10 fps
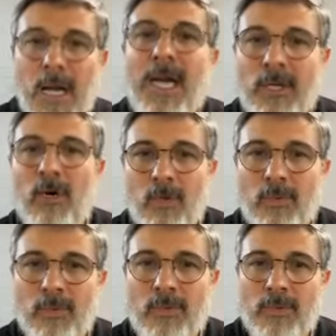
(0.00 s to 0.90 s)
I know.
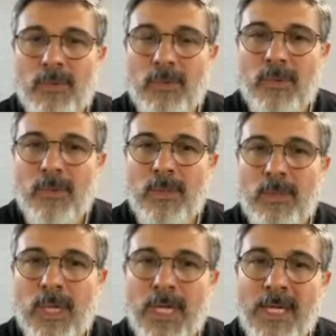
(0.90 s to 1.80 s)

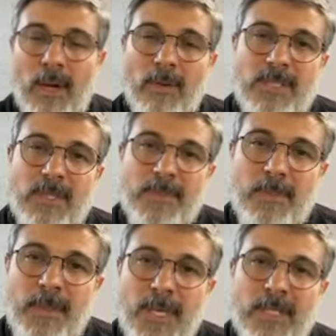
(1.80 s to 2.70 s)
And now it's up to
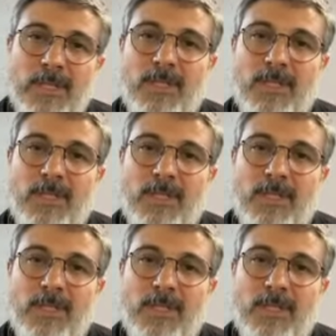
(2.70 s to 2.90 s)
me